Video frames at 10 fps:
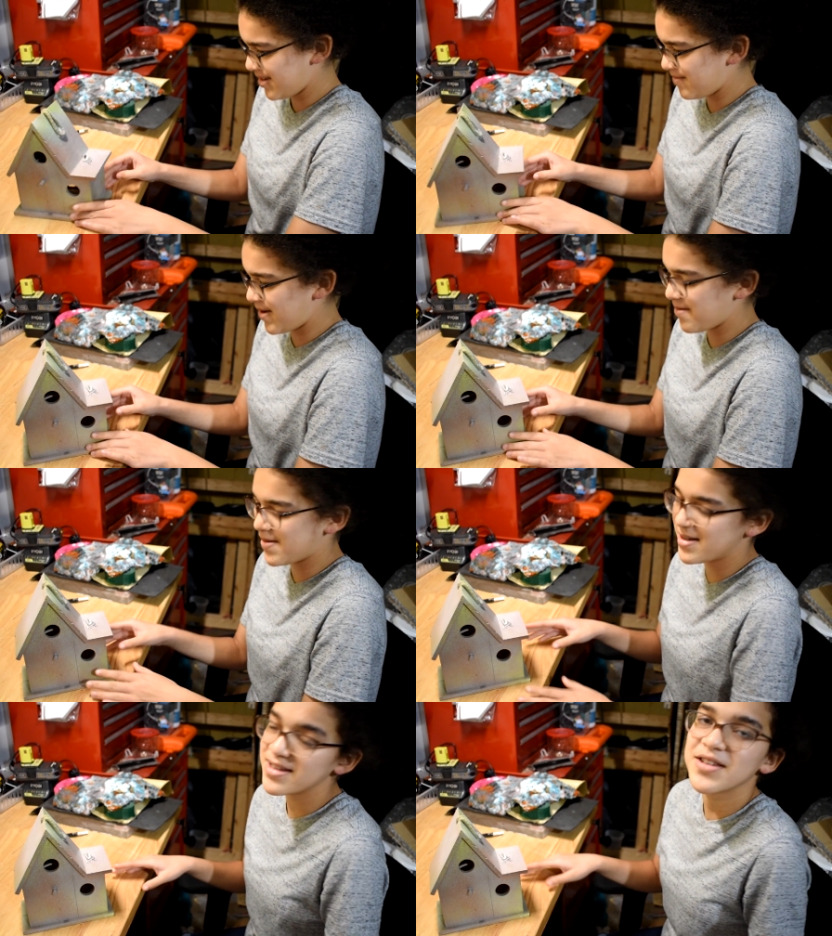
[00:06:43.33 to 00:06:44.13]
In my
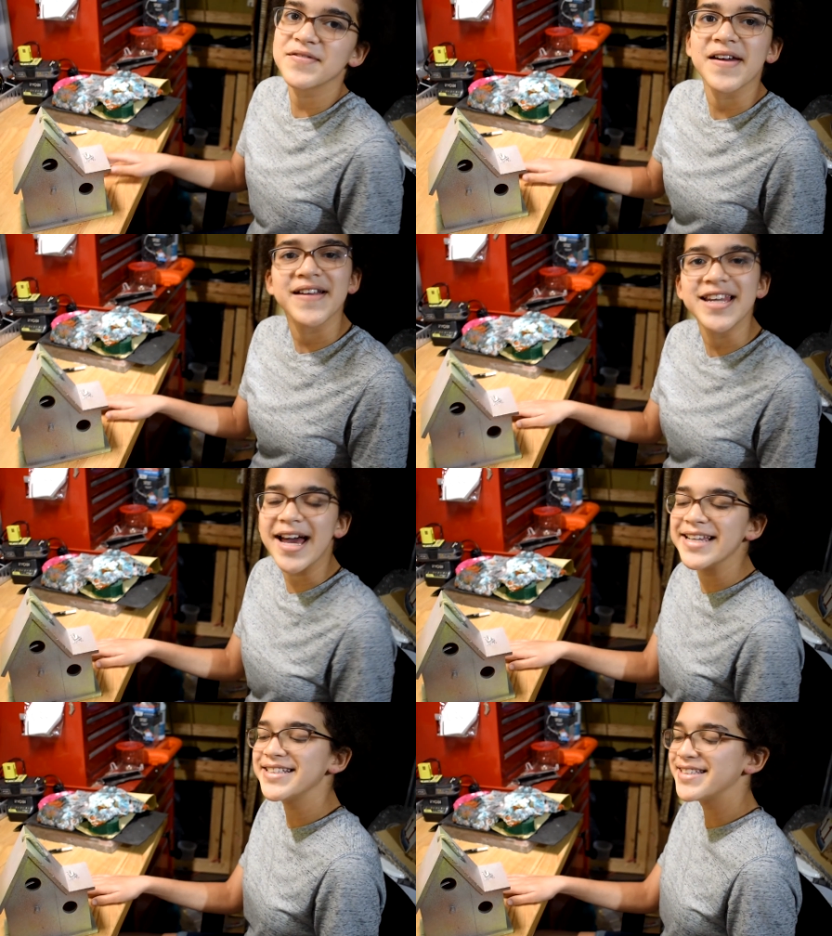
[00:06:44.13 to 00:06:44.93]
opinion, it's very
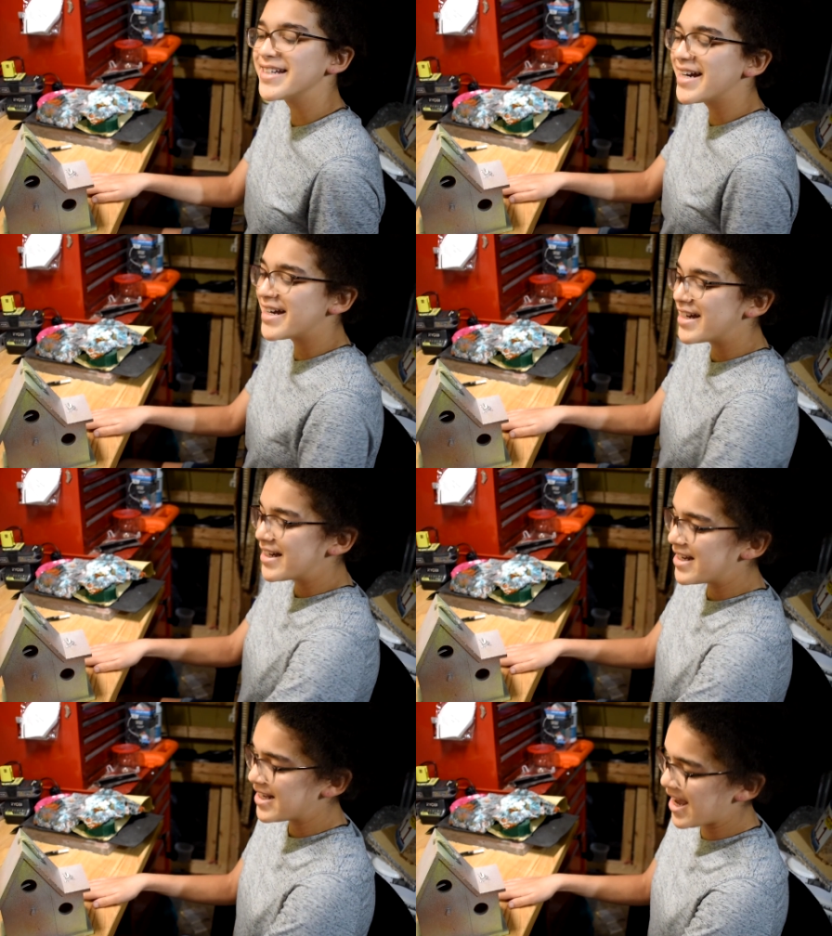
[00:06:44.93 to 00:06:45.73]
nice.
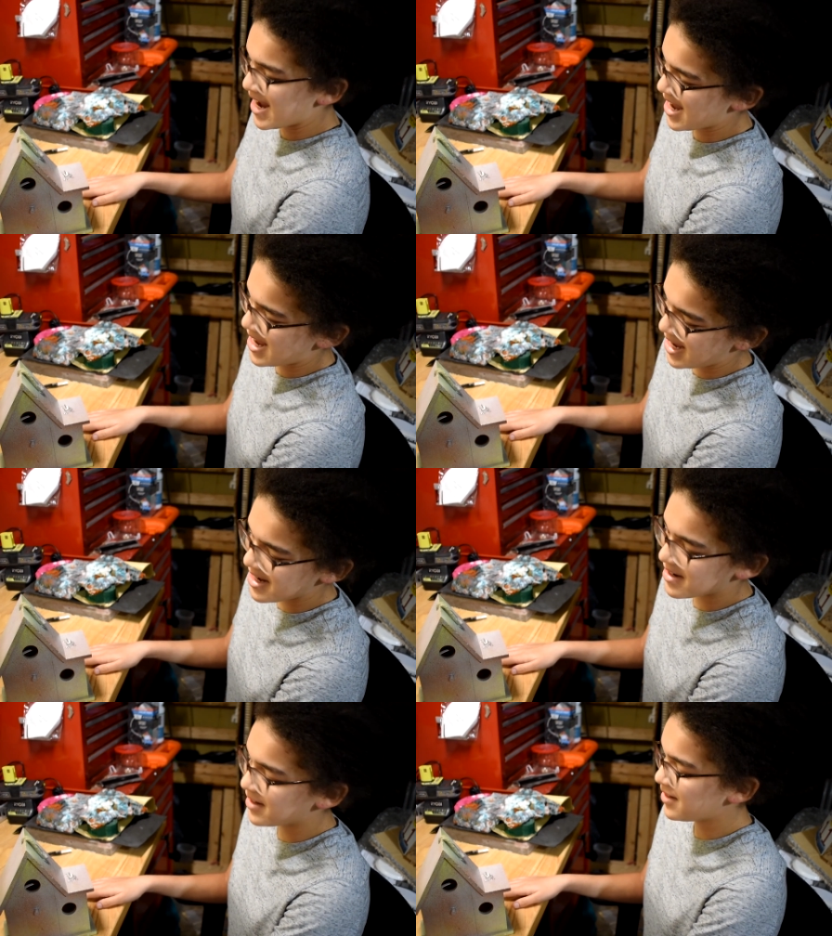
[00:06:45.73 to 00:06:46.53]

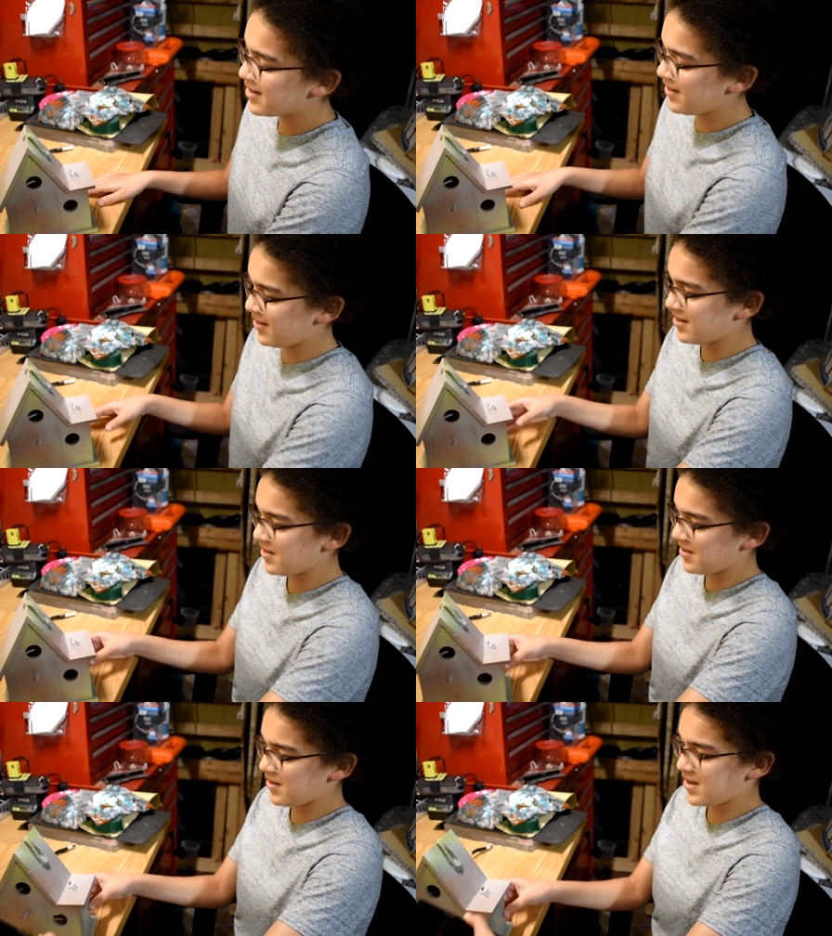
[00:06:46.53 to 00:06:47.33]
And
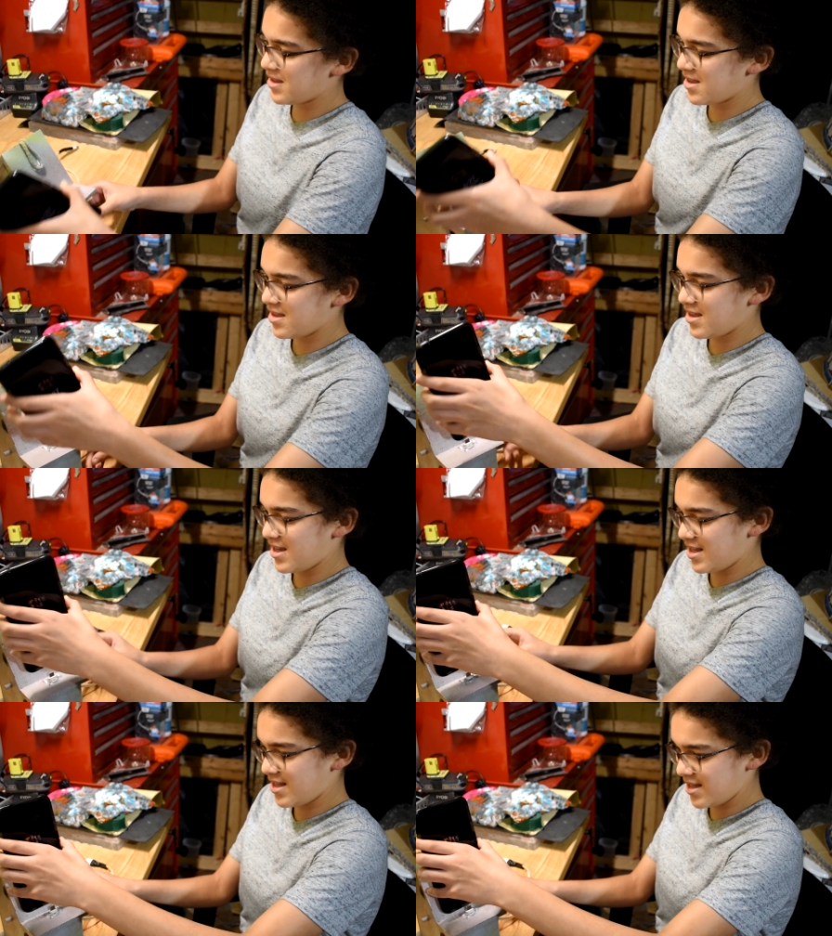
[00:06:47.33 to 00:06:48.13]

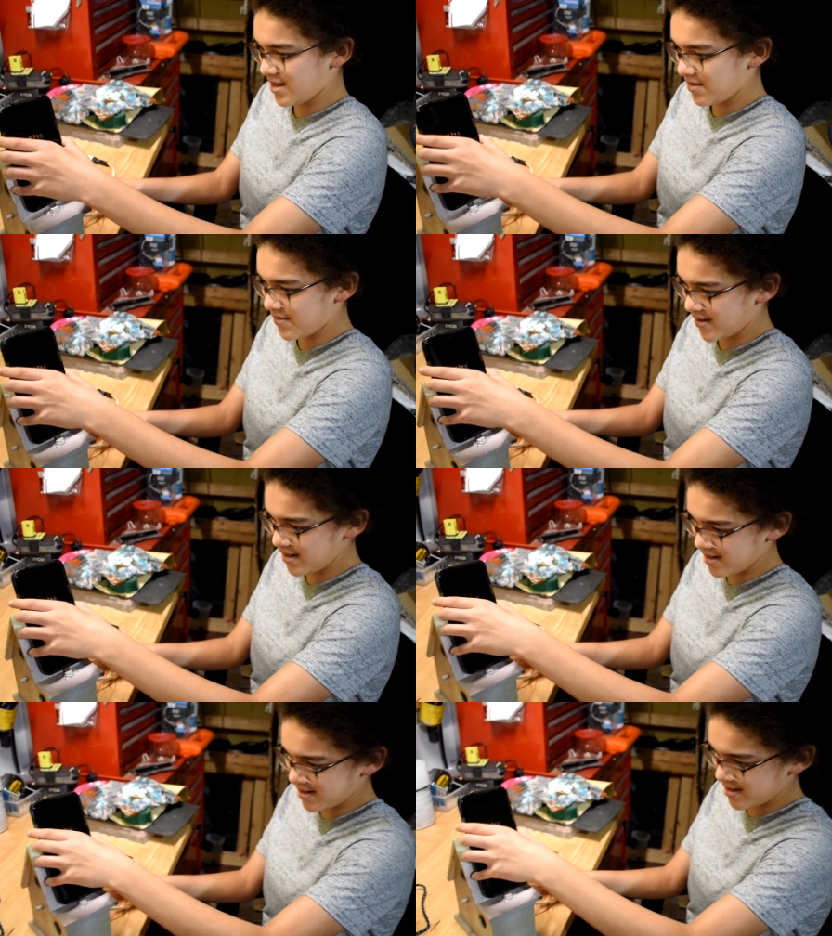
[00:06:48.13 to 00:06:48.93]
this still
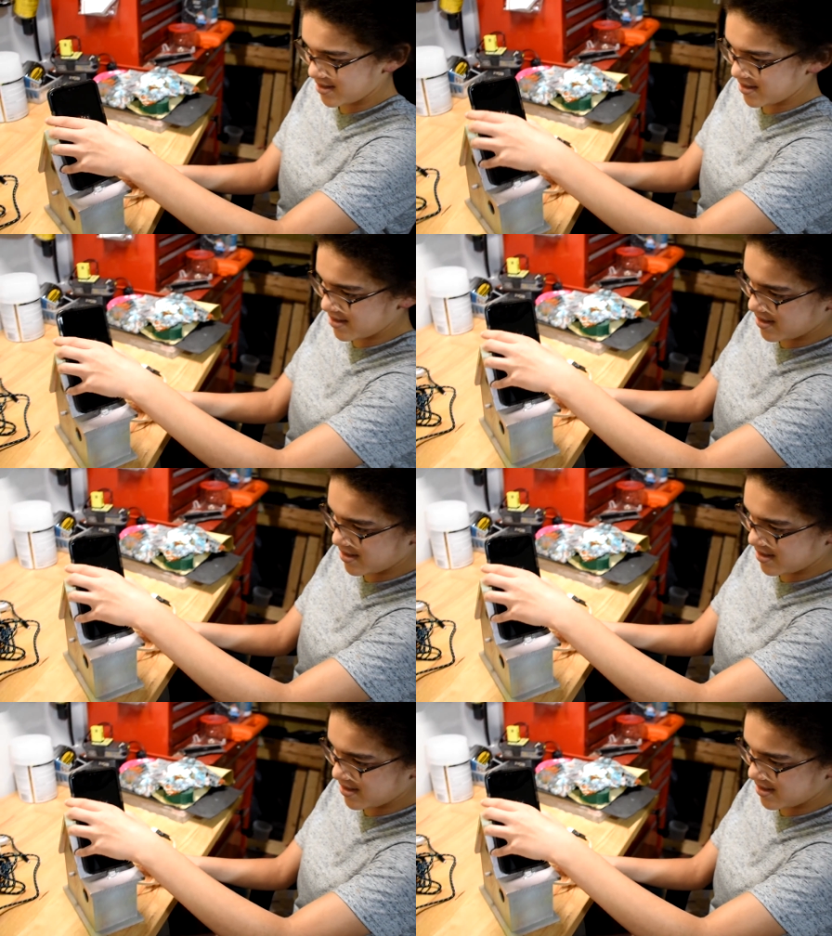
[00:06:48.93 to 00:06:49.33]
works.